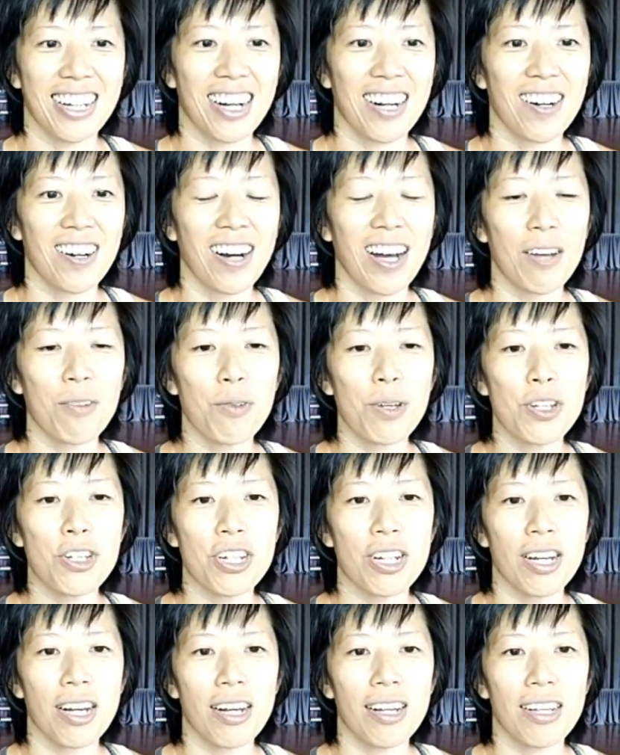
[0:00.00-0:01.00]
Oh, I
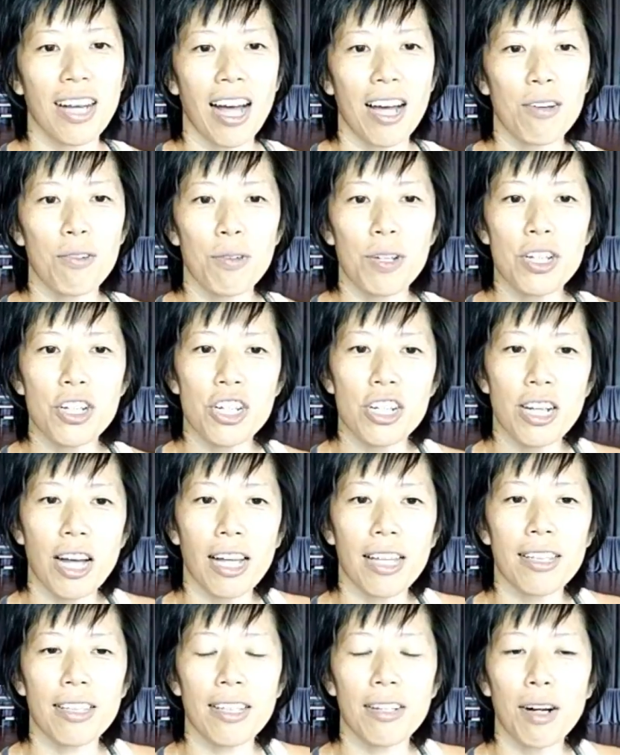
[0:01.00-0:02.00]
wish I
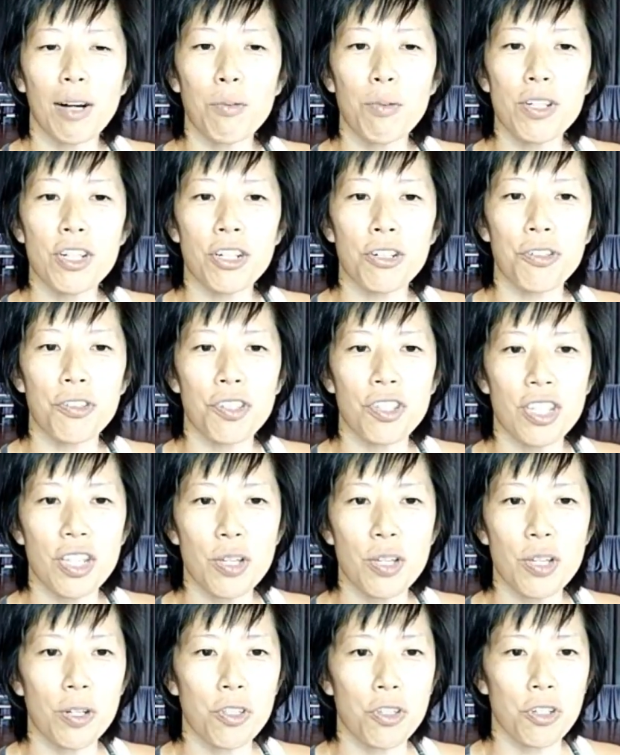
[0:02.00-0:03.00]
could
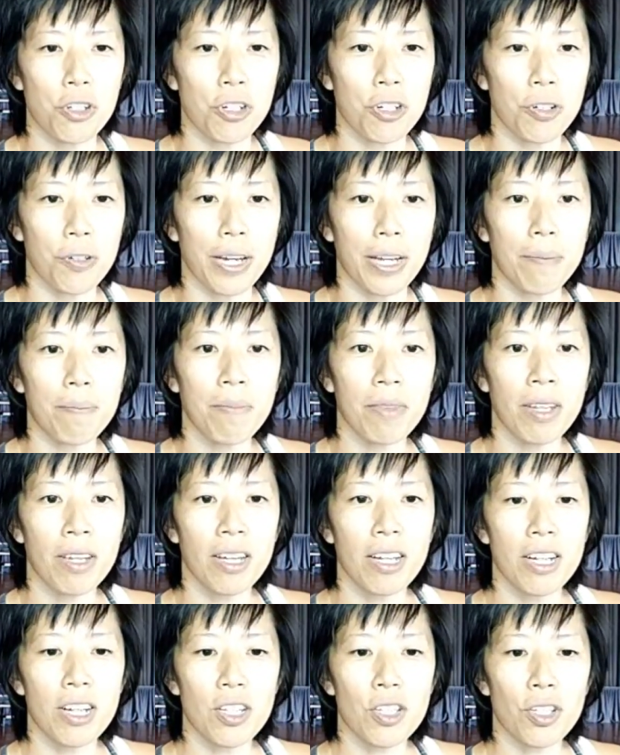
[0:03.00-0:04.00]
see what you're doing.
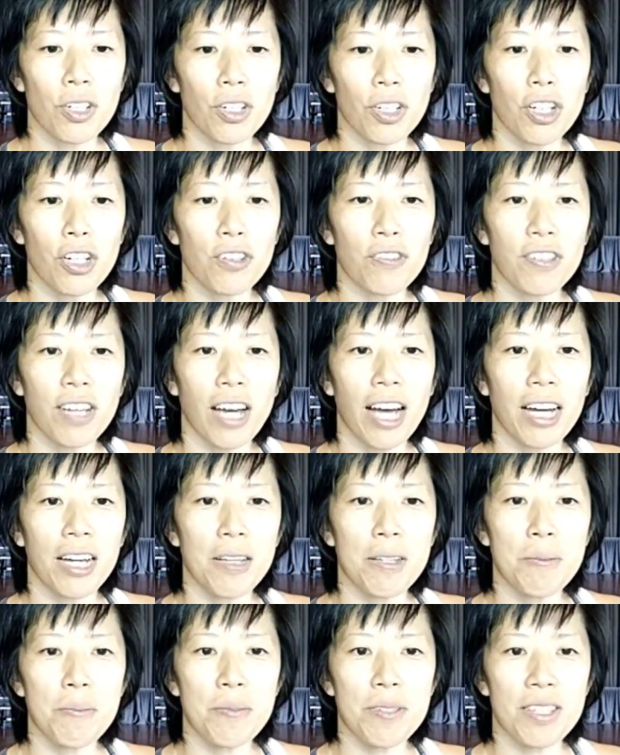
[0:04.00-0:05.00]
So a lot of
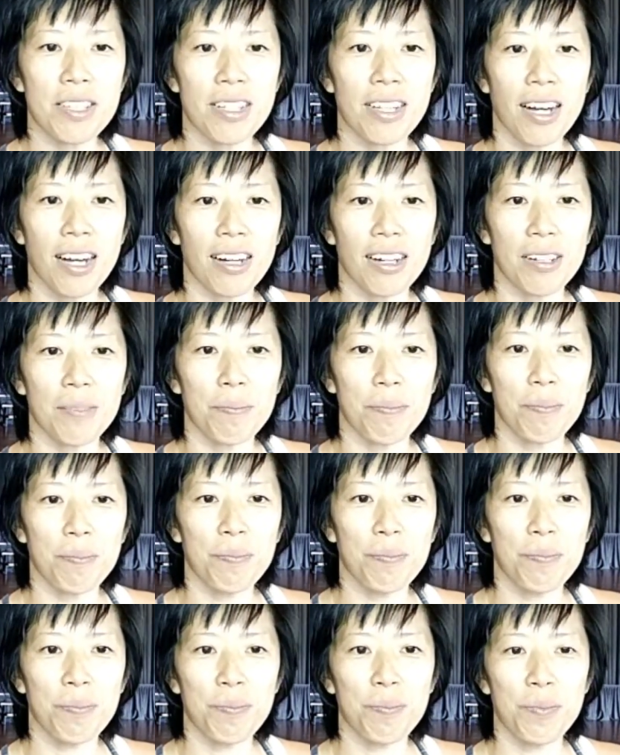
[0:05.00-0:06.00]
times,
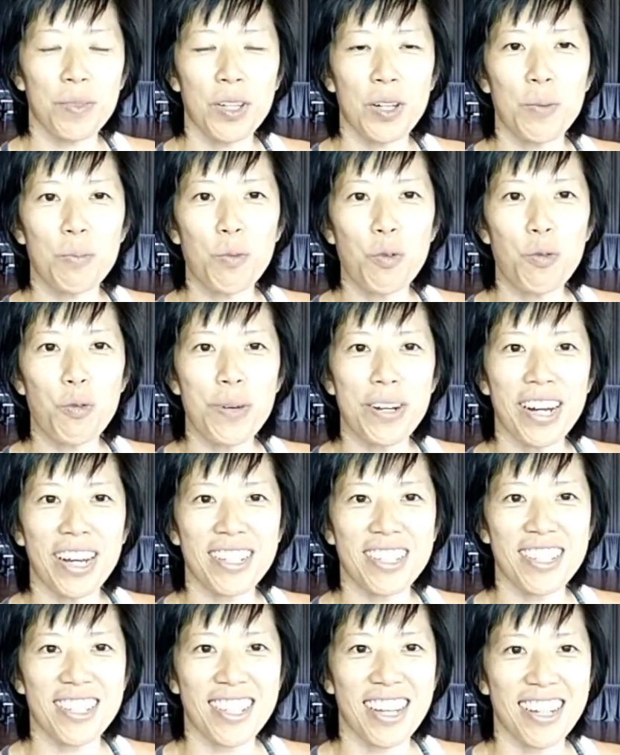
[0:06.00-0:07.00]
movement
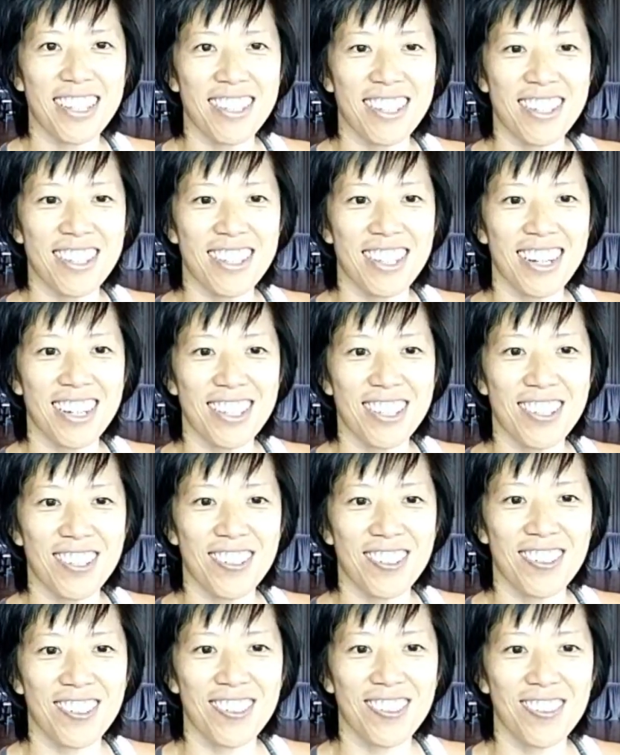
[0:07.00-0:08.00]
exercises are
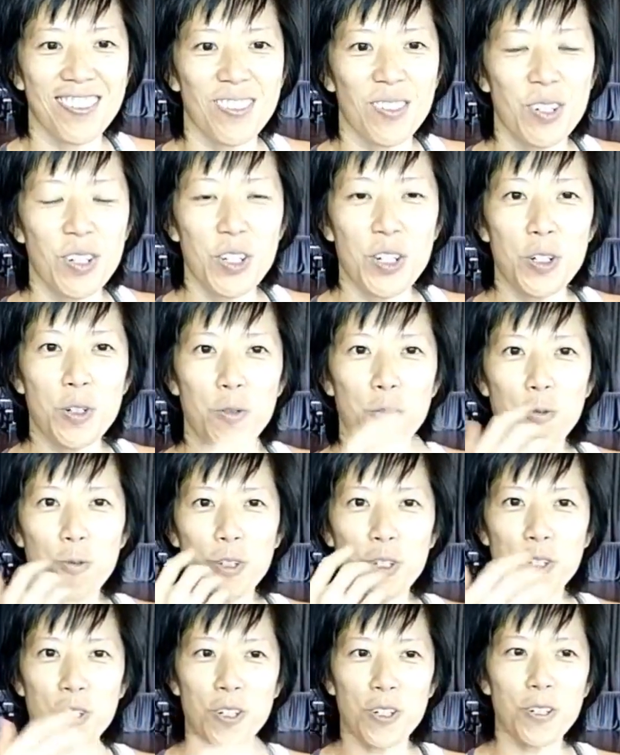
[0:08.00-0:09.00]
so
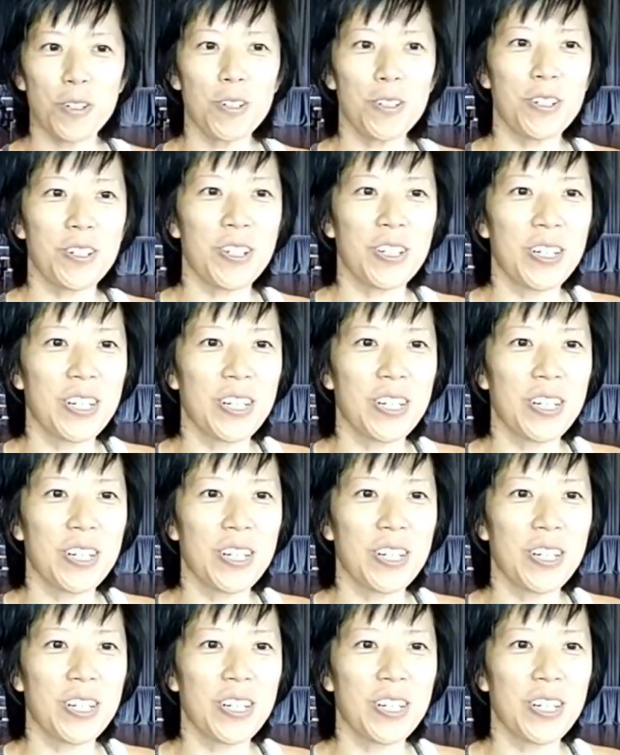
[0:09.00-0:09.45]
visual